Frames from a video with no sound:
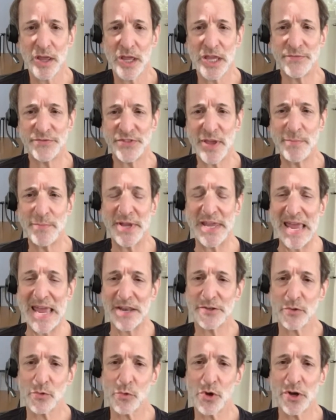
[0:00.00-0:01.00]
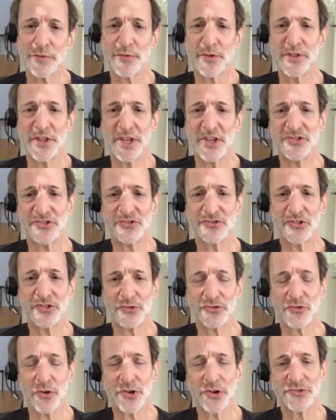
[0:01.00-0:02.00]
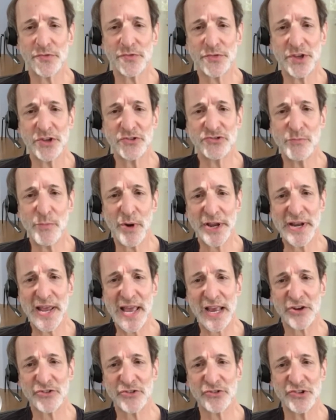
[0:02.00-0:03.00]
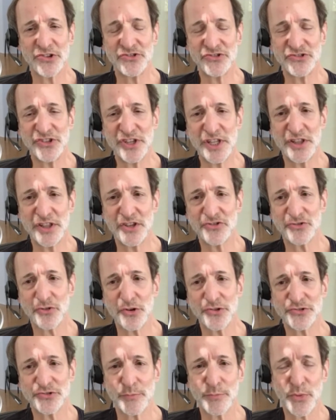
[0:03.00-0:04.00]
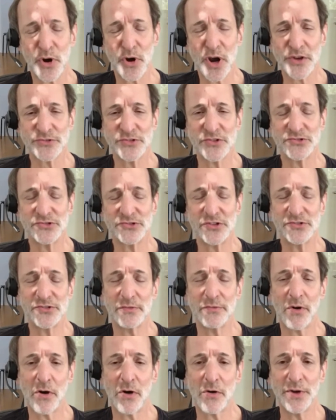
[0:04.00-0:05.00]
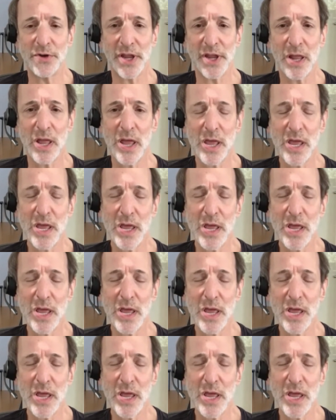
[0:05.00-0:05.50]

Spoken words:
if they began to look for these sorts of things, you might actually see these sorts of processes evolving.